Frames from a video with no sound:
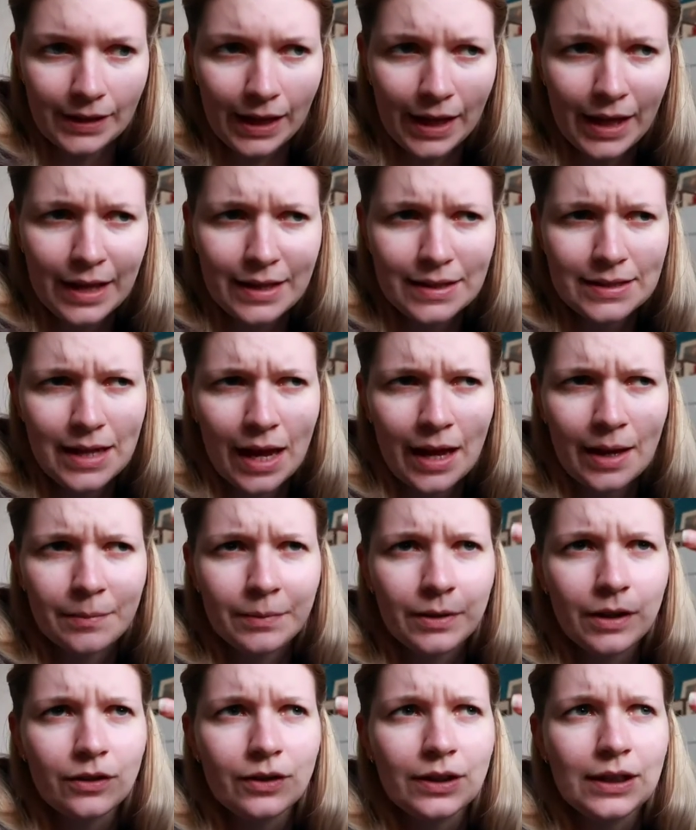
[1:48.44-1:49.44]
and
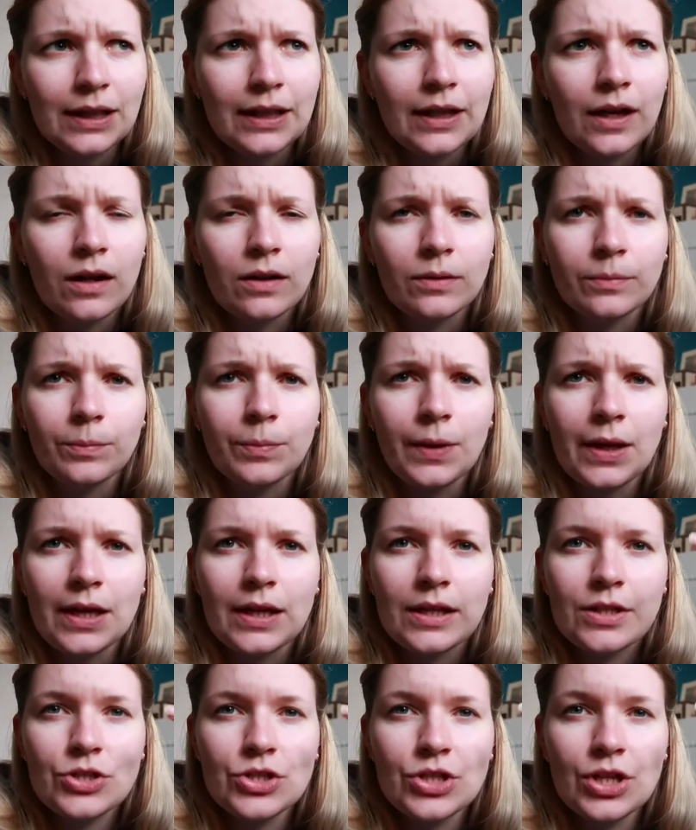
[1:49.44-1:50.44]
I'm currently on
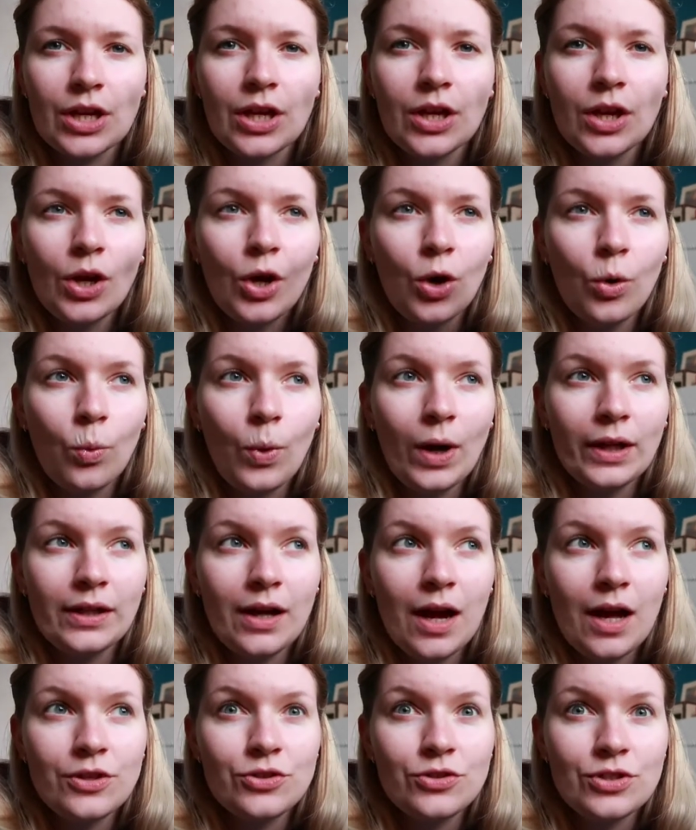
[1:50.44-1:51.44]
page
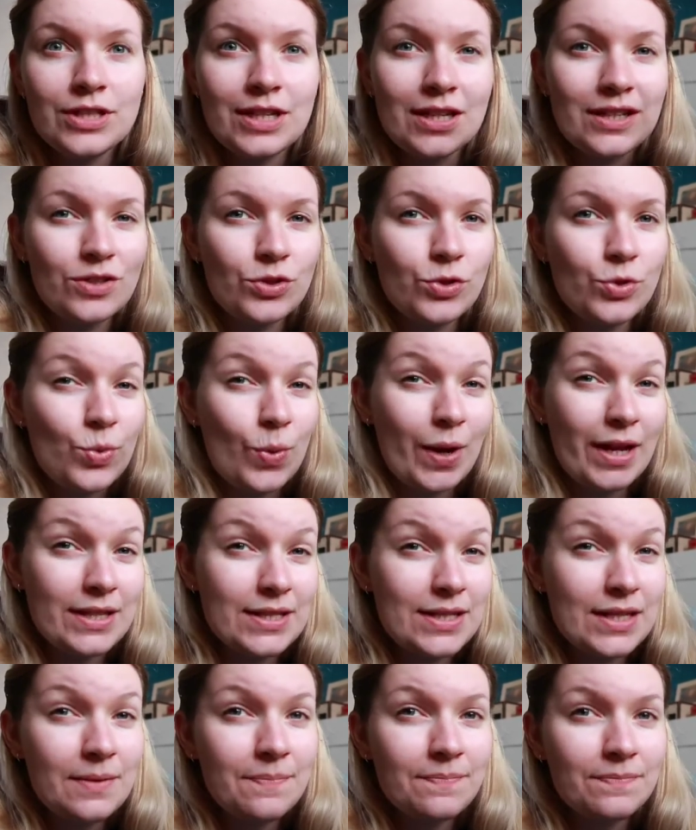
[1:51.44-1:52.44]

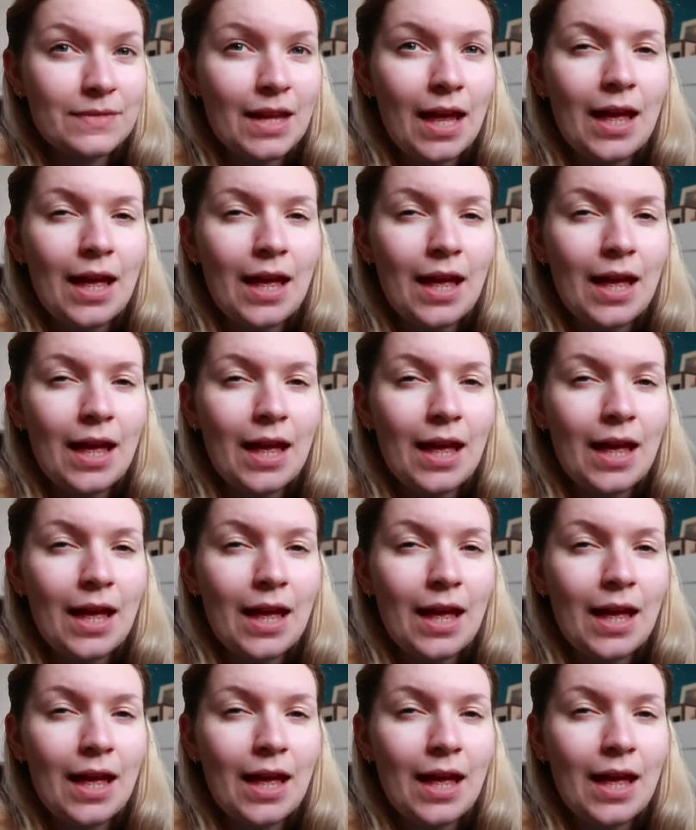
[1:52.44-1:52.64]
120,